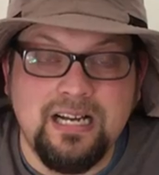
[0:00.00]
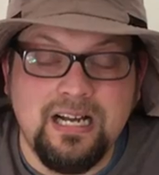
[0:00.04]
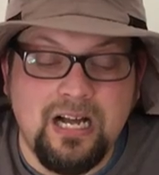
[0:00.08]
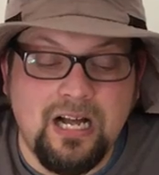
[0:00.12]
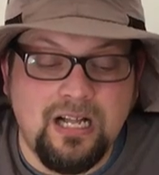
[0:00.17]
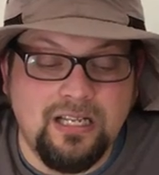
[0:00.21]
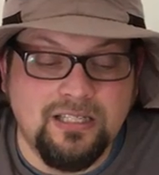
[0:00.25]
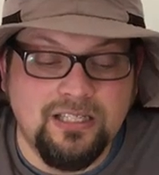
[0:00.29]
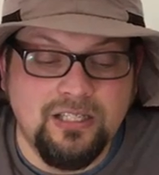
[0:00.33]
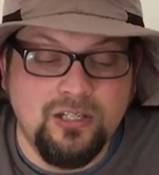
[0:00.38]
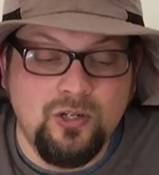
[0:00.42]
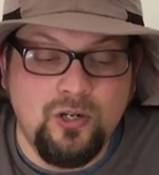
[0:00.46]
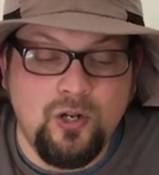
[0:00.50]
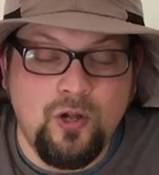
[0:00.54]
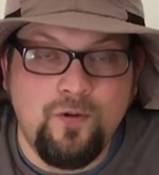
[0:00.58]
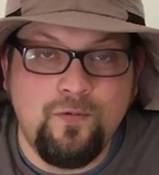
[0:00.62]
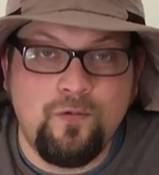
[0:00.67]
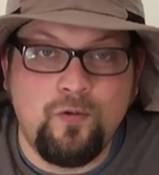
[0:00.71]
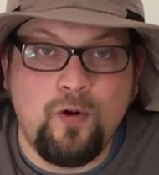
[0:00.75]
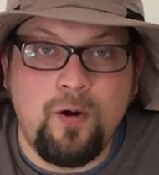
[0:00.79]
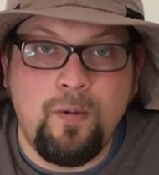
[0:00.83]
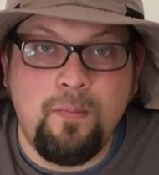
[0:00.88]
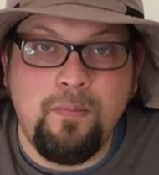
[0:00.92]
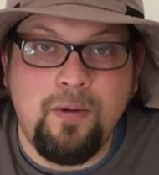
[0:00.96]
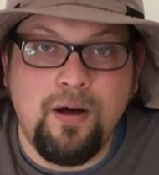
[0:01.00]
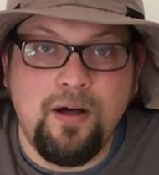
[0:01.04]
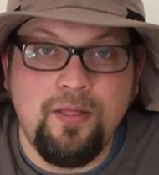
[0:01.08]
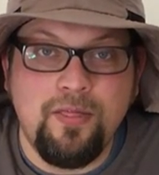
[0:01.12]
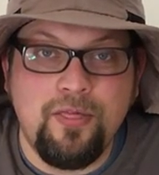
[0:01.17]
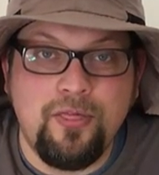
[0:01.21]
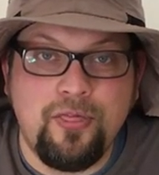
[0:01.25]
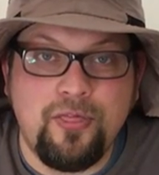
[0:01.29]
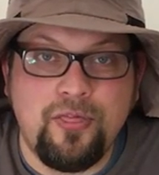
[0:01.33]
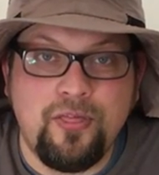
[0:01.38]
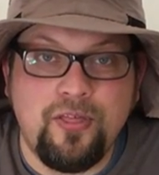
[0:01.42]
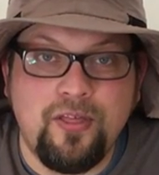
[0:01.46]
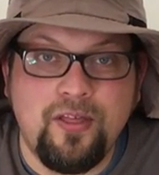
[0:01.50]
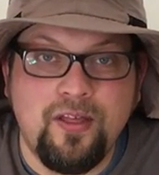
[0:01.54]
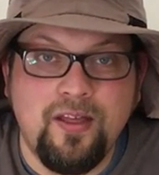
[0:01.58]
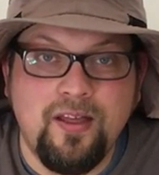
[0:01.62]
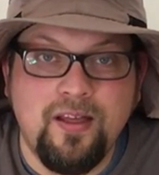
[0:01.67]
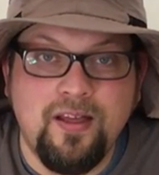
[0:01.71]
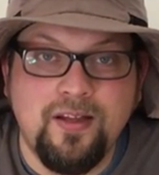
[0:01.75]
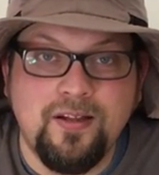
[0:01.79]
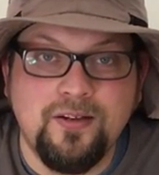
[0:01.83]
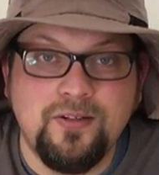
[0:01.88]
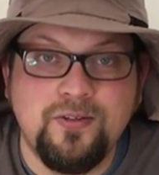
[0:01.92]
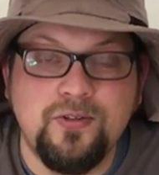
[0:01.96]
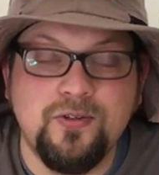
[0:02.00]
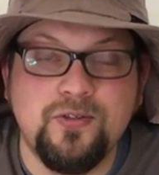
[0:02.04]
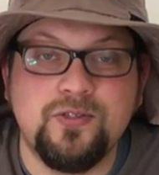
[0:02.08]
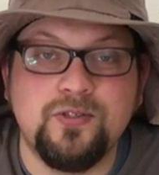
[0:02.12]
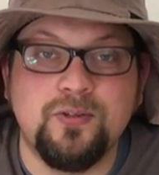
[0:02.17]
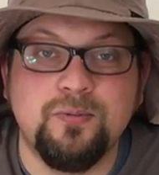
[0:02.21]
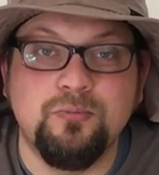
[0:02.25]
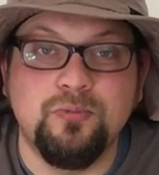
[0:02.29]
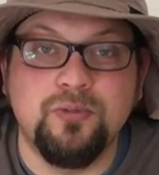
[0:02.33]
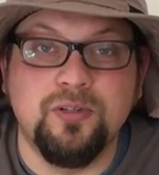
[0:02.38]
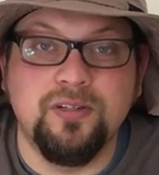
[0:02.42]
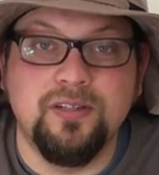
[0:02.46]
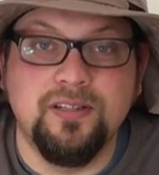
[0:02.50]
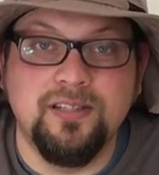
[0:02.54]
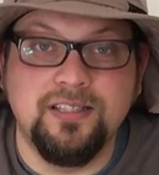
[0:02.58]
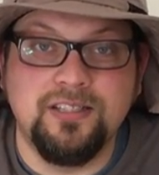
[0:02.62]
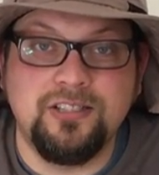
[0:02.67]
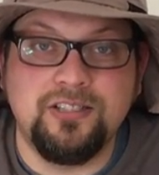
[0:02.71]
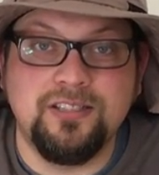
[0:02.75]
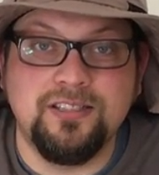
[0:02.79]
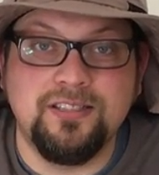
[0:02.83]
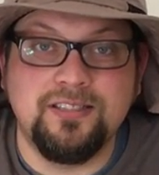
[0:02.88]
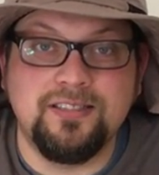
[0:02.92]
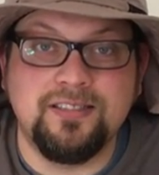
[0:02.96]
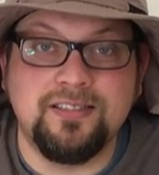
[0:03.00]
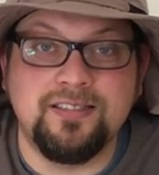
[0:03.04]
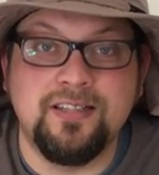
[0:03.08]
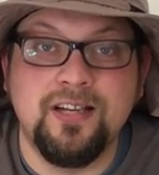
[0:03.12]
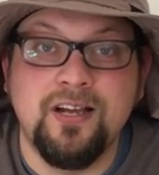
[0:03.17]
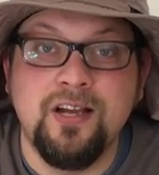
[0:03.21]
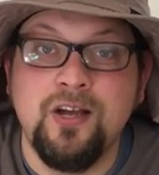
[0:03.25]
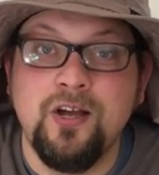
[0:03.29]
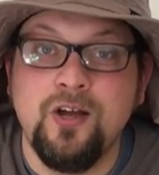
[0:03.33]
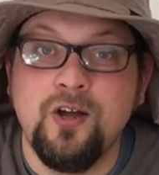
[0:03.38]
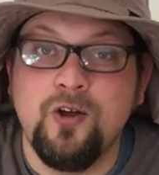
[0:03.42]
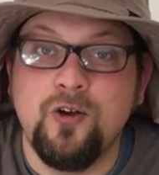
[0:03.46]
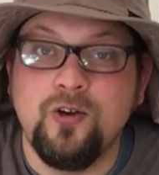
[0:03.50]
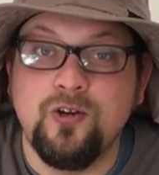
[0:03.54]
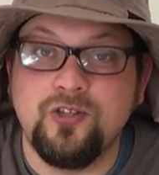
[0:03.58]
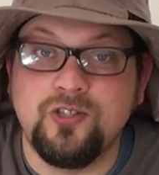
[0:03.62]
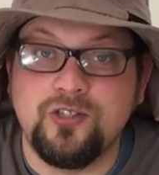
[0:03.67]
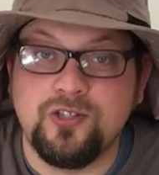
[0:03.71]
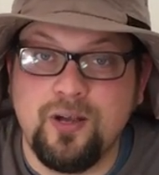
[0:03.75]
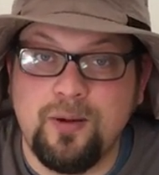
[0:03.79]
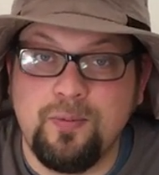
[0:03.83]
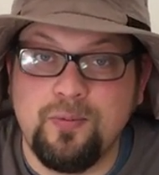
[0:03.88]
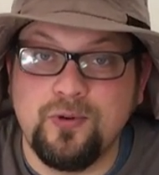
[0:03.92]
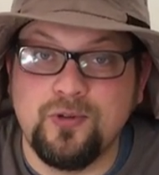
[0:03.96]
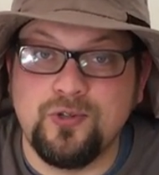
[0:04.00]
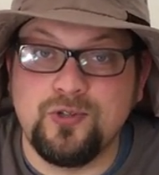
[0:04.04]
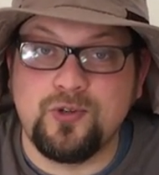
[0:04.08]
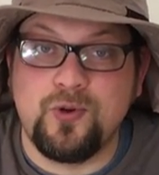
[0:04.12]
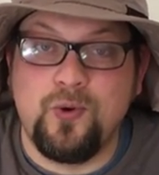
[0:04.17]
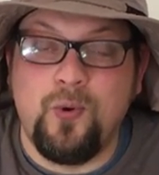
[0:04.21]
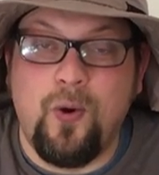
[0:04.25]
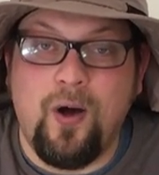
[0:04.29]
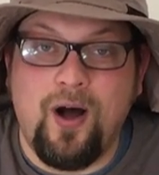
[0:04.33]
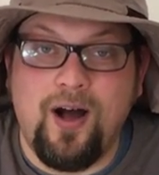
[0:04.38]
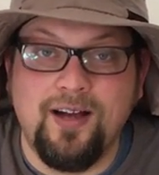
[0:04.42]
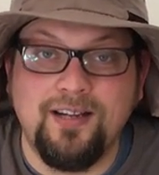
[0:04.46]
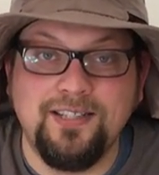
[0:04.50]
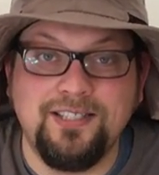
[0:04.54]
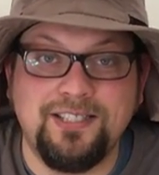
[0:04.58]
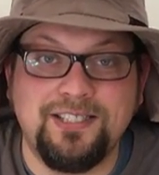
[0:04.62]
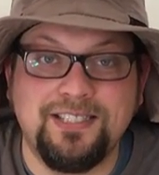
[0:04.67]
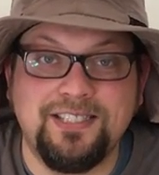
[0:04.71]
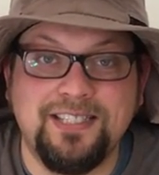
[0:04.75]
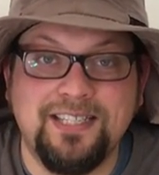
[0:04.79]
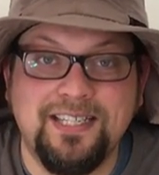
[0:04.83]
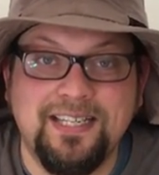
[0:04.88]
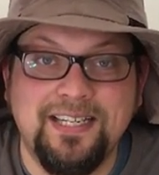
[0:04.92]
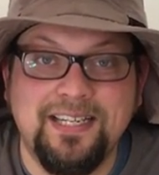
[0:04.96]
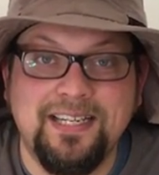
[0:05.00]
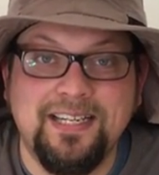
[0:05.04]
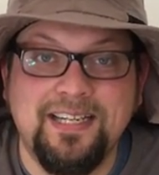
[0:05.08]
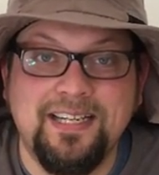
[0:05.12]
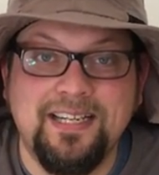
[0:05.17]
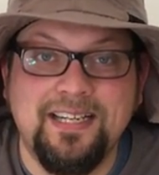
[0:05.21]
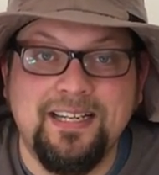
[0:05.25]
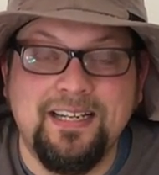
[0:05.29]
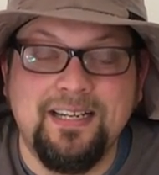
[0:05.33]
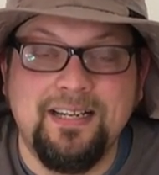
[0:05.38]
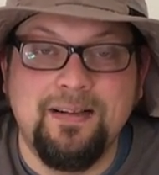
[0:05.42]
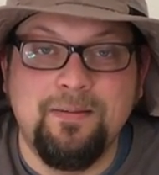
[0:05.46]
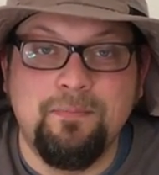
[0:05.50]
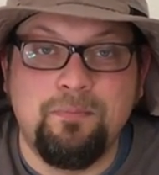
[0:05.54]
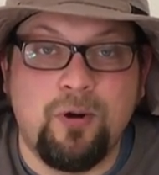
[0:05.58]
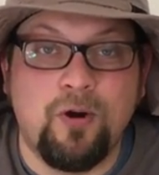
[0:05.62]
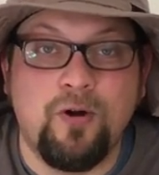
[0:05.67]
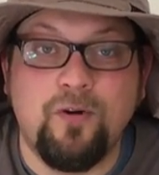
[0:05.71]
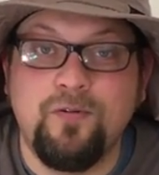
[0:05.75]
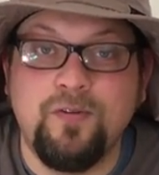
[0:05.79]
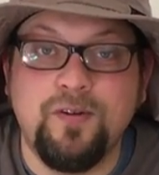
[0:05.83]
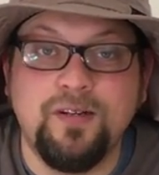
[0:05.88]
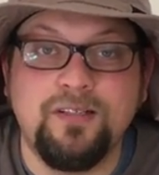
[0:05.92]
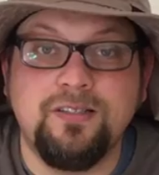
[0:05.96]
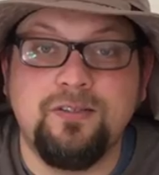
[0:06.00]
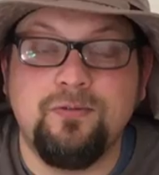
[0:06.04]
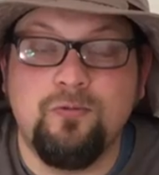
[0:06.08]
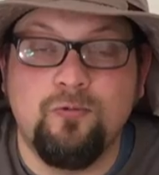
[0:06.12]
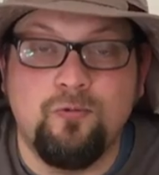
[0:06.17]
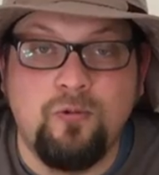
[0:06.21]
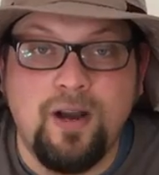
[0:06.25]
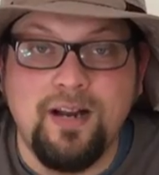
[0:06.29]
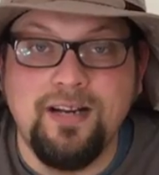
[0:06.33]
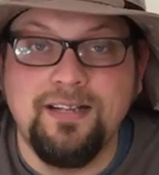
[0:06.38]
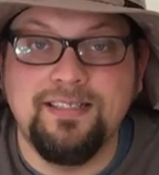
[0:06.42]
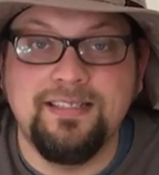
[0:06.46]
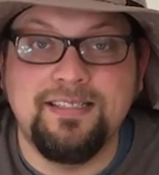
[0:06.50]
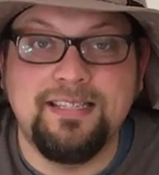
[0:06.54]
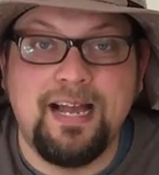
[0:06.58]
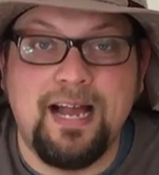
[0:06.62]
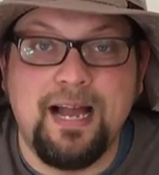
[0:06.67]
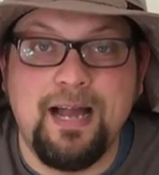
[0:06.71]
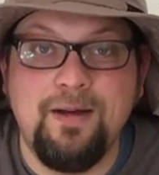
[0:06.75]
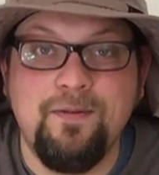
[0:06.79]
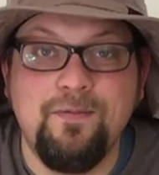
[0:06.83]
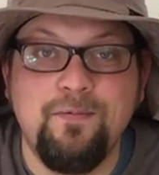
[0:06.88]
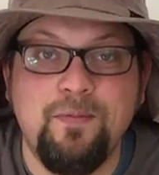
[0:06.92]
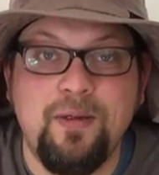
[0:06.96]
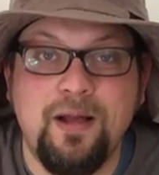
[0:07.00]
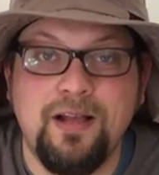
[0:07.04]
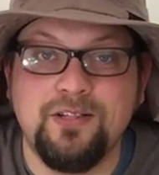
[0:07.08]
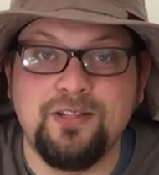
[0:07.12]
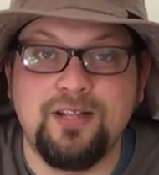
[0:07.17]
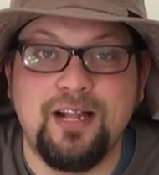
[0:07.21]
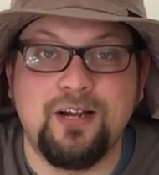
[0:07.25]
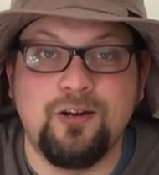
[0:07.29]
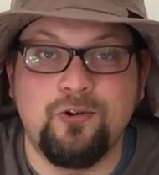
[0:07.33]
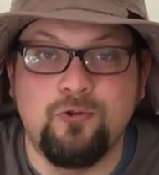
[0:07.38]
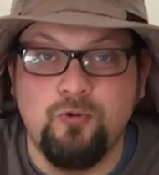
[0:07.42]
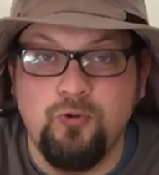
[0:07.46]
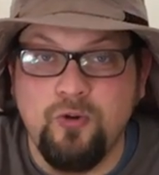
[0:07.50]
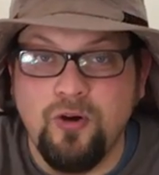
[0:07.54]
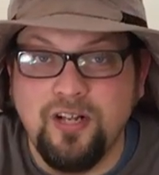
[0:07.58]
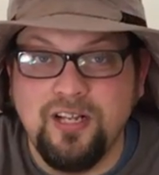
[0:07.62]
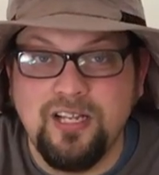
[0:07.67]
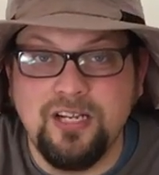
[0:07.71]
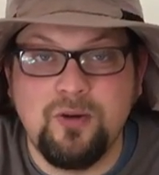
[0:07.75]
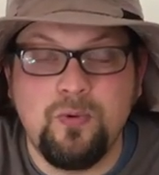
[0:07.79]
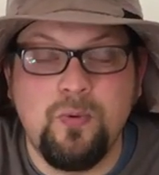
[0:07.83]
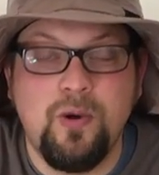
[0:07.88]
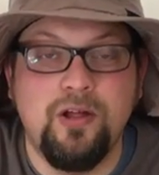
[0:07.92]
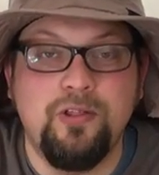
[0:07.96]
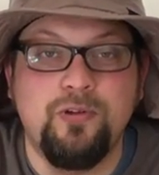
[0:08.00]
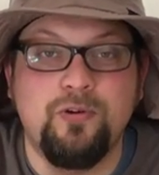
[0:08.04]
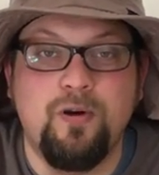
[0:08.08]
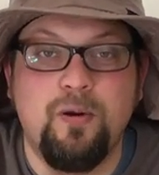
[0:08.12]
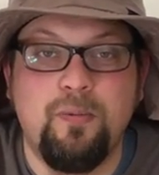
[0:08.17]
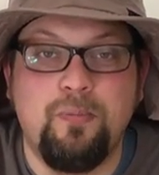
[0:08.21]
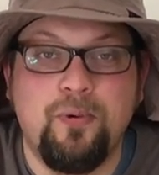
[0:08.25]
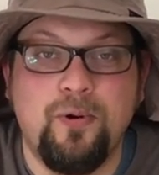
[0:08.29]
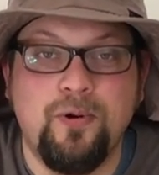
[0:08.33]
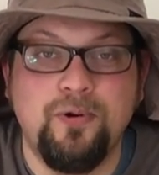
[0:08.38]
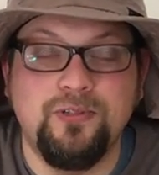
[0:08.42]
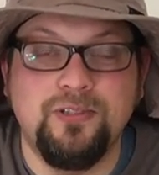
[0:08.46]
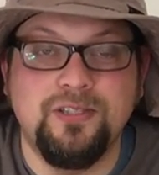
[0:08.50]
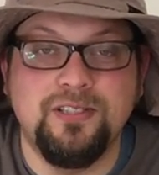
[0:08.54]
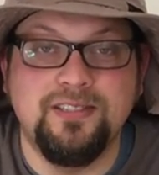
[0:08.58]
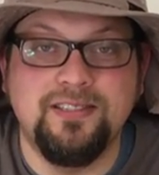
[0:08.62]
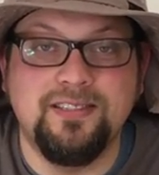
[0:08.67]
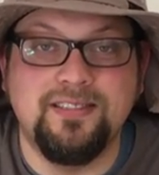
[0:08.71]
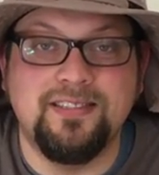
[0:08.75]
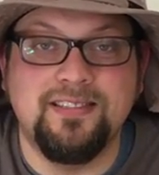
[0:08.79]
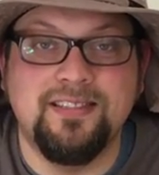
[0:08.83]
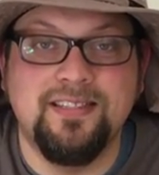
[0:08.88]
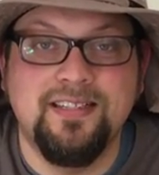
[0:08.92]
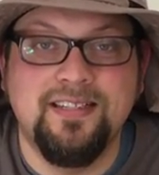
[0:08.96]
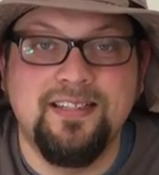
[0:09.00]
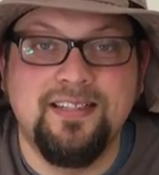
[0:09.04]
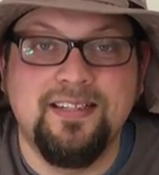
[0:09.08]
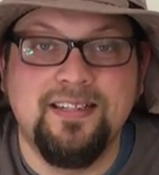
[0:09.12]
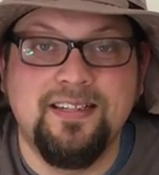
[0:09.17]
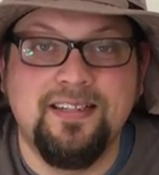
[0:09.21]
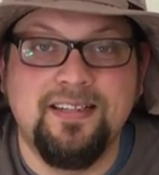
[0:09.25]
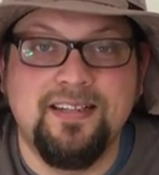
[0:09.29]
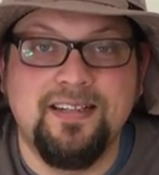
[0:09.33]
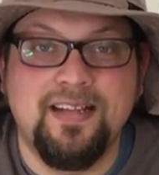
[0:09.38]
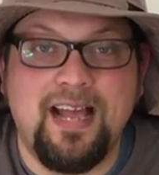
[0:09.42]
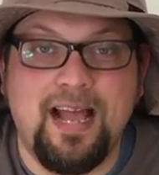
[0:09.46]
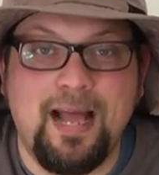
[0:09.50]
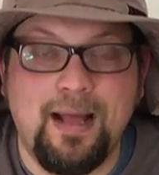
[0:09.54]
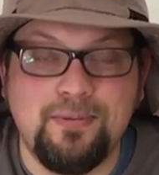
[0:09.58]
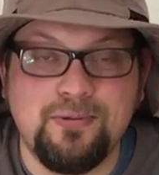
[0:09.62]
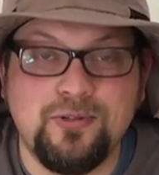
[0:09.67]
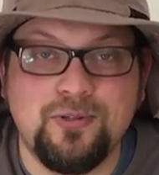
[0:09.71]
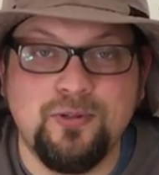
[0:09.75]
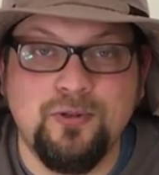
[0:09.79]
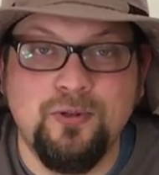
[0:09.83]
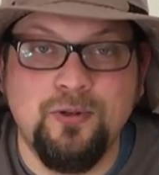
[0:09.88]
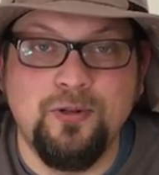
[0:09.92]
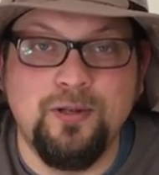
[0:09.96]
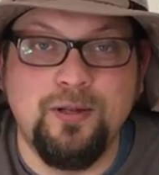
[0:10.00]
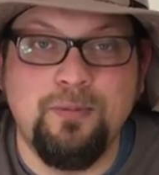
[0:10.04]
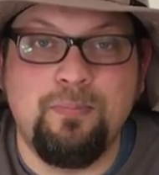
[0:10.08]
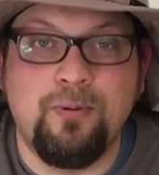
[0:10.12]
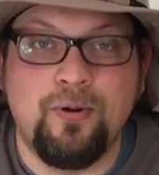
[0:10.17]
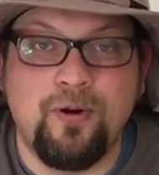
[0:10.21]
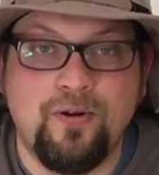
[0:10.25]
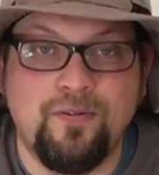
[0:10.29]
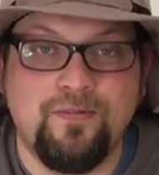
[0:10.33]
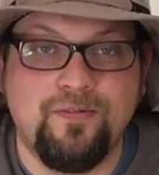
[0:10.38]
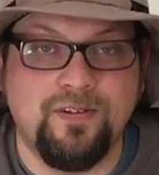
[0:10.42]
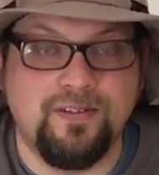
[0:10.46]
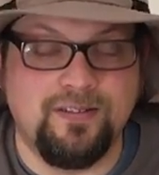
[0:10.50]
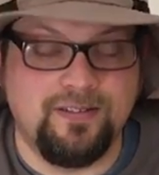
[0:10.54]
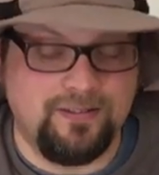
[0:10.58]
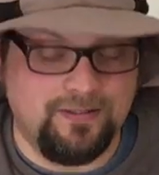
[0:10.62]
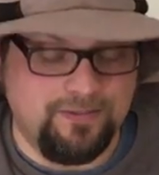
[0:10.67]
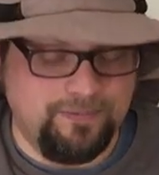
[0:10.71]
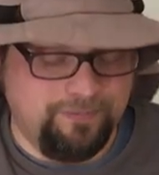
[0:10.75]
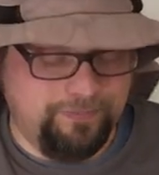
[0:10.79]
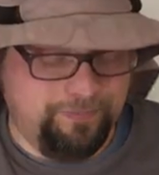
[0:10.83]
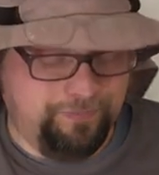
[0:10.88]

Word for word: A little over a month to some delicious summer squash perfect right in time as that grilling weather approaches? Absolutely perfect.